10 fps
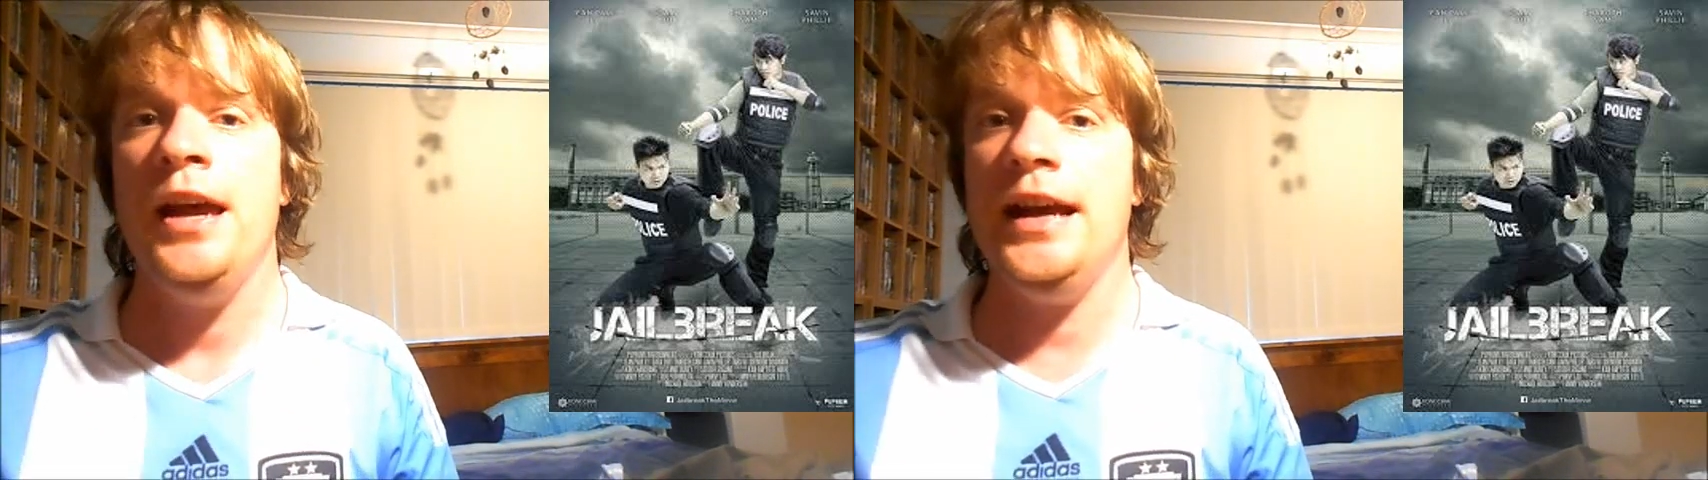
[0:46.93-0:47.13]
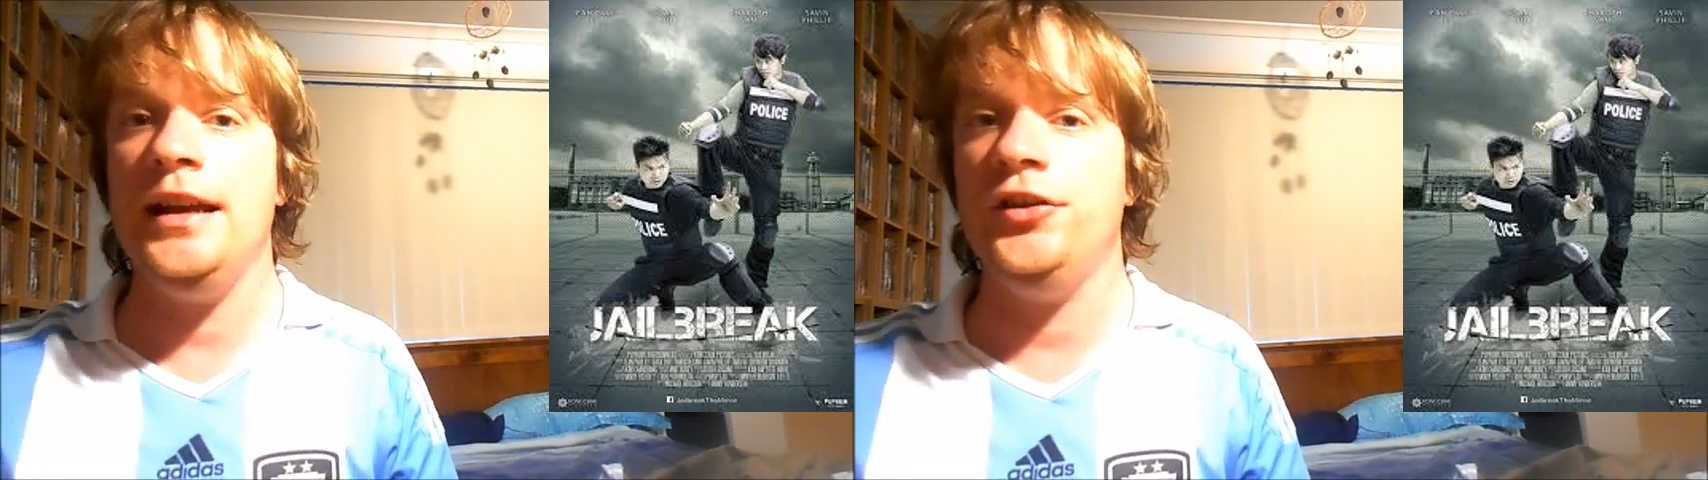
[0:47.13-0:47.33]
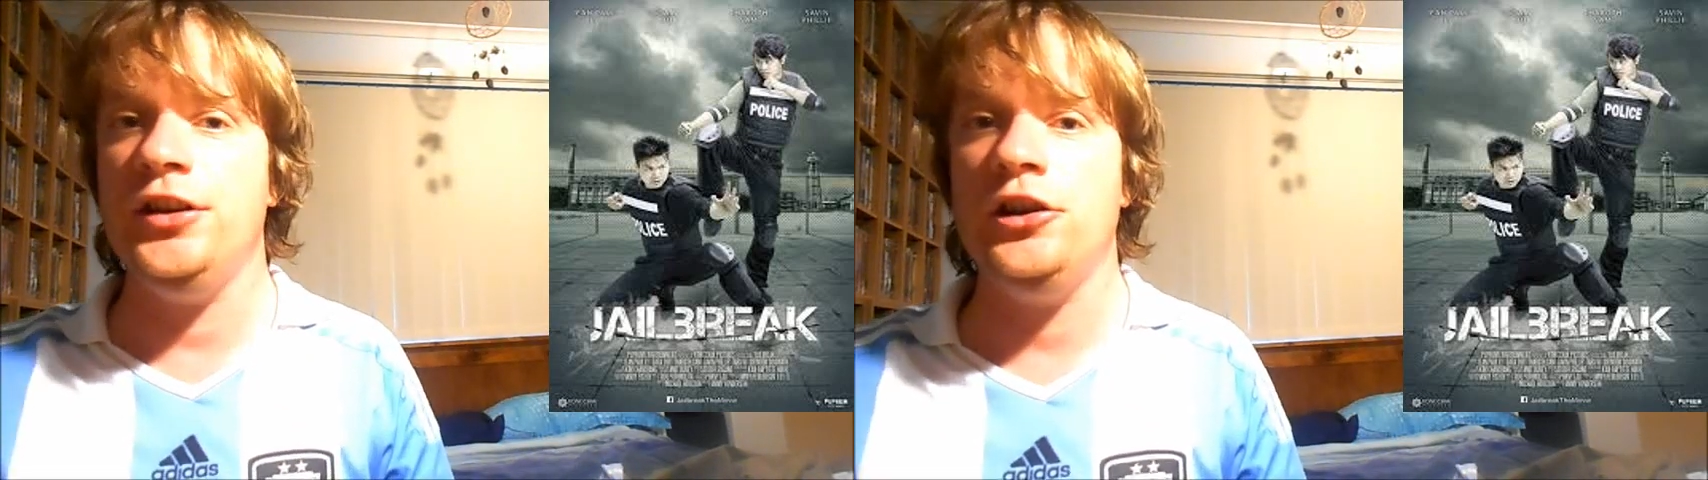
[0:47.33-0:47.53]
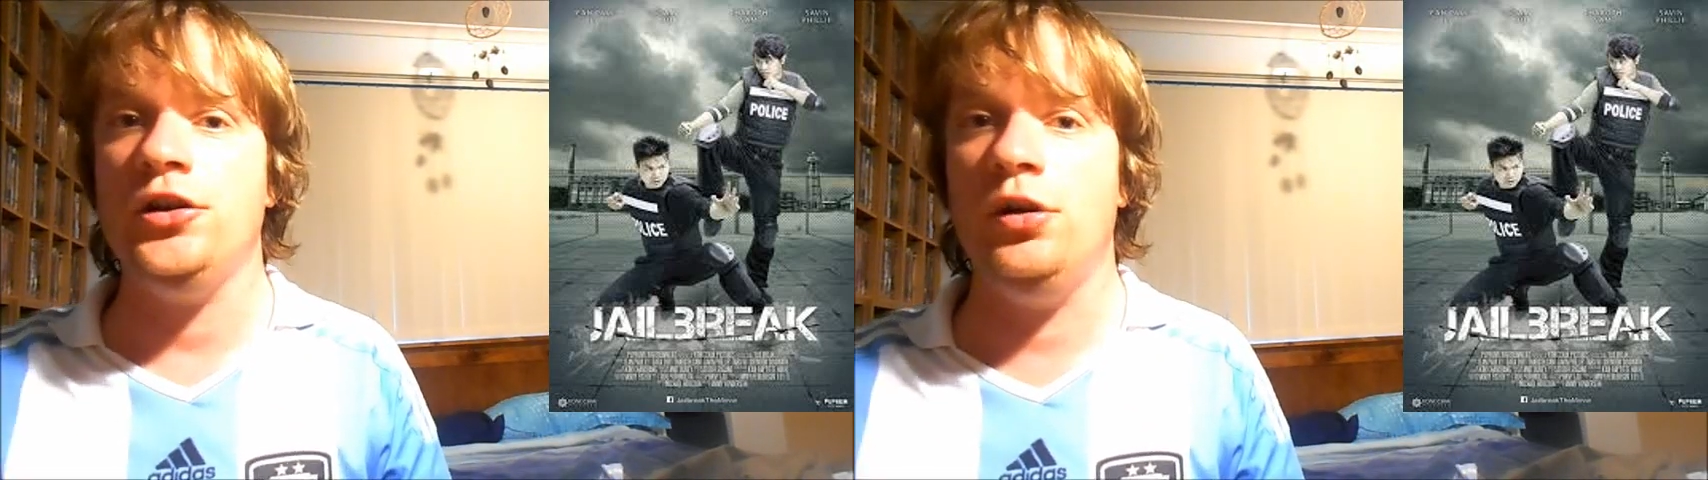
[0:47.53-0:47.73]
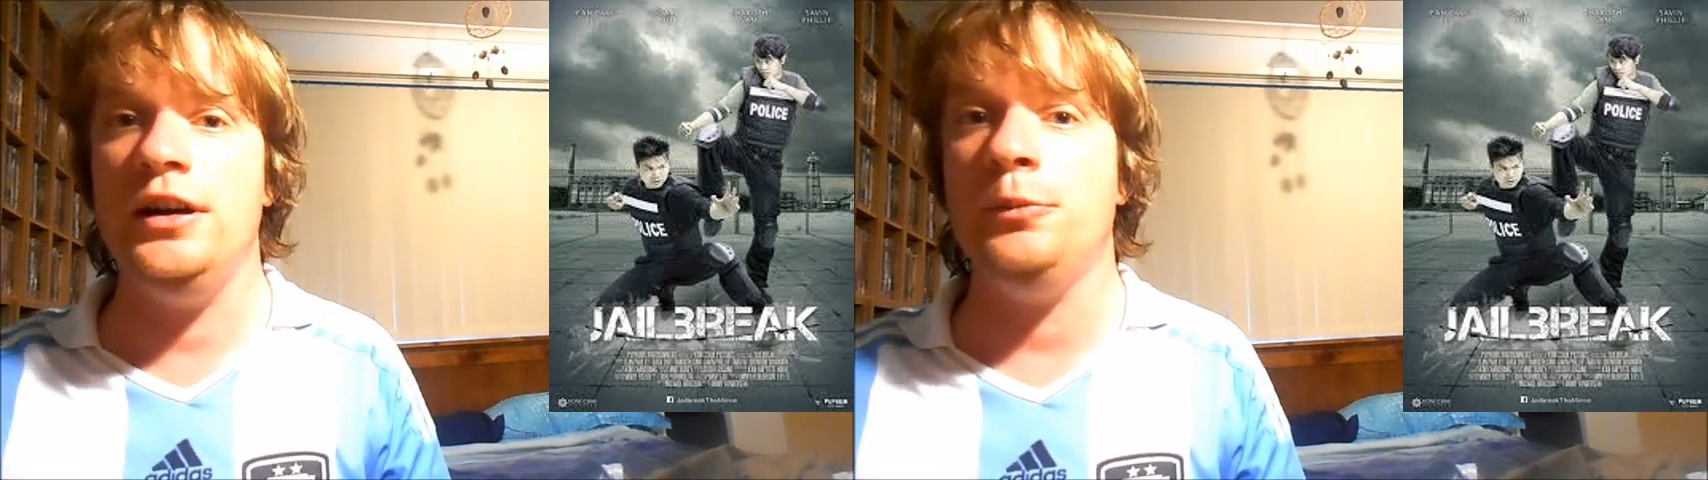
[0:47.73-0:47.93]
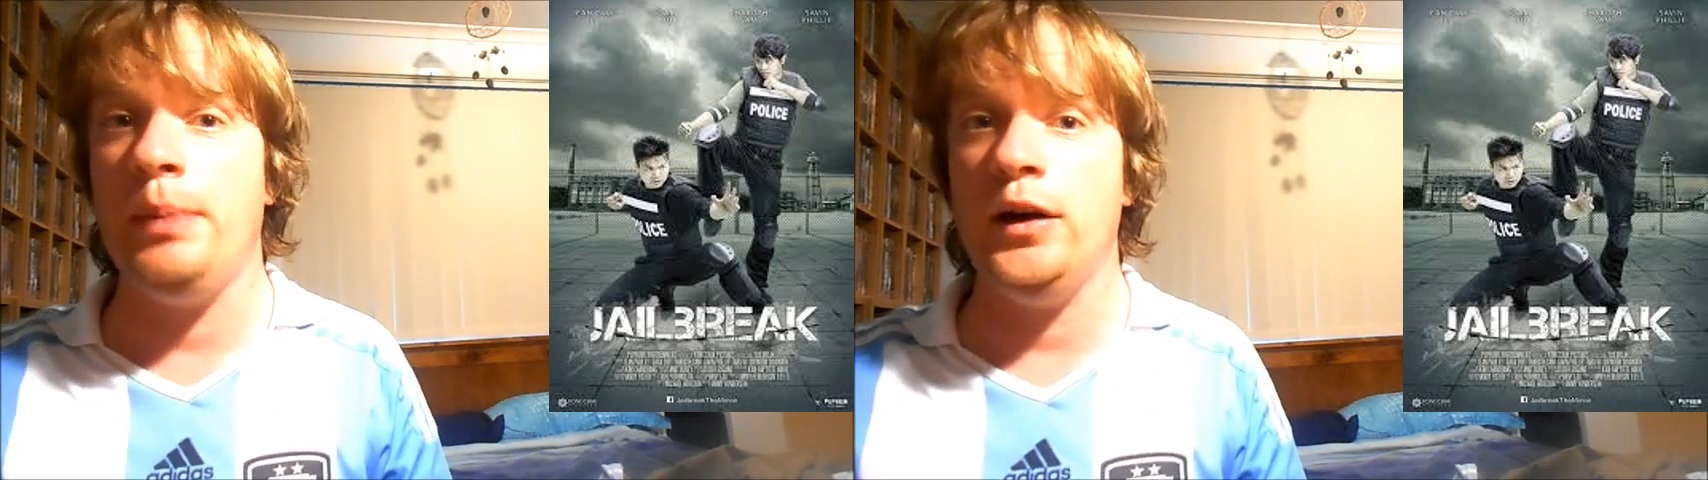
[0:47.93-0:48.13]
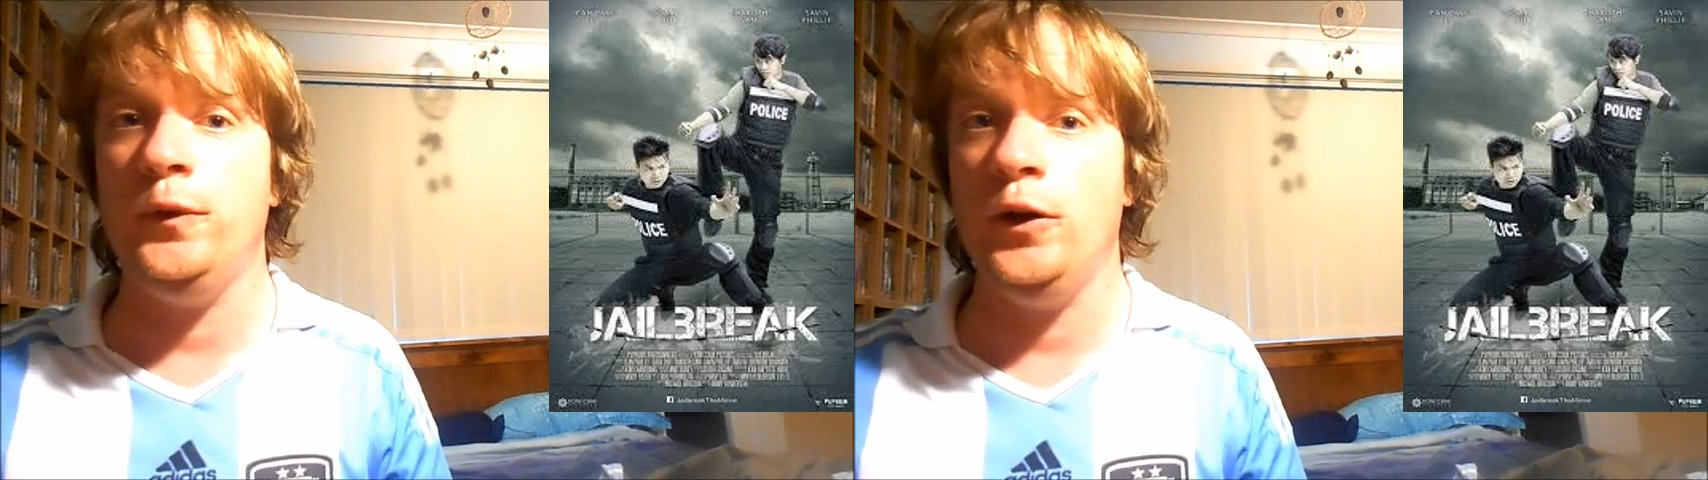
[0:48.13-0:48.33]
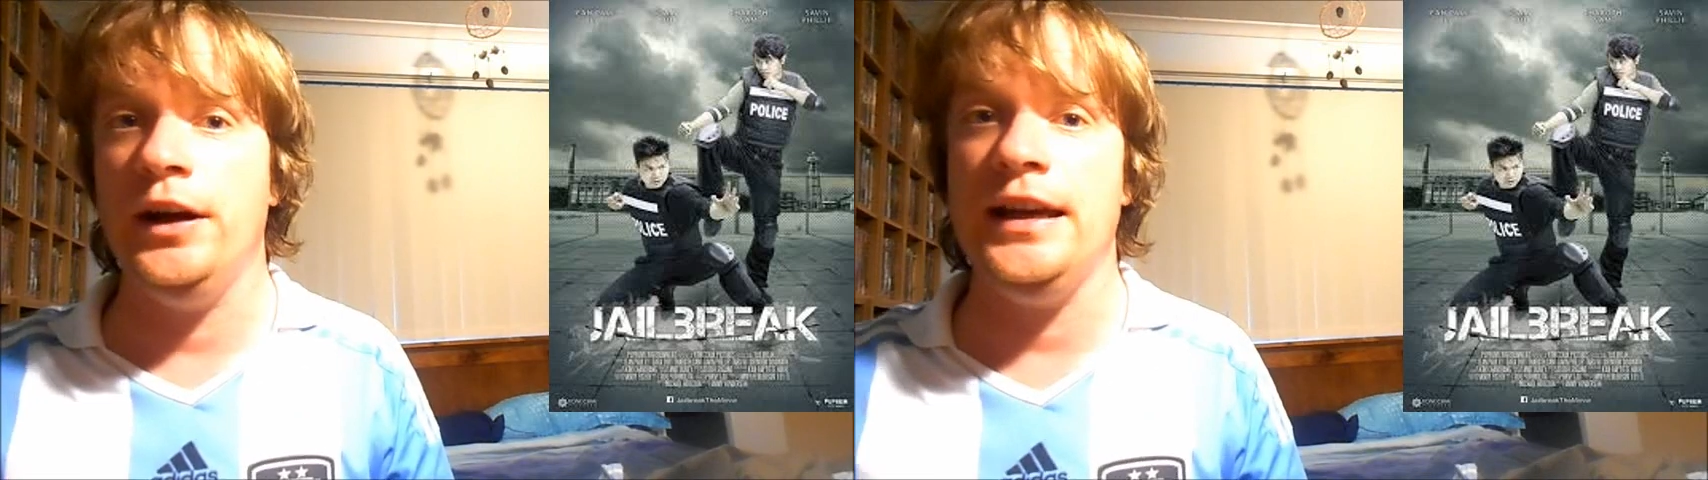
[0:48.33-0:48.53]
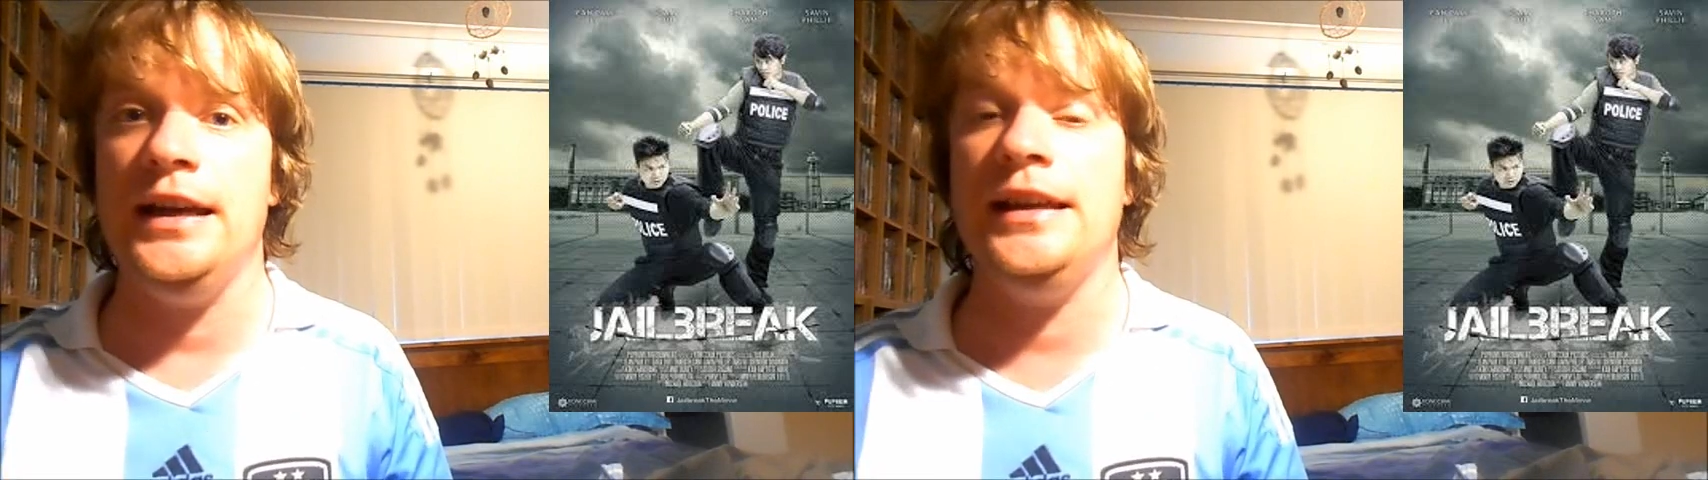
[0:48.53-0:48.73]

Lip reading: against the notorious Butterfly Gang.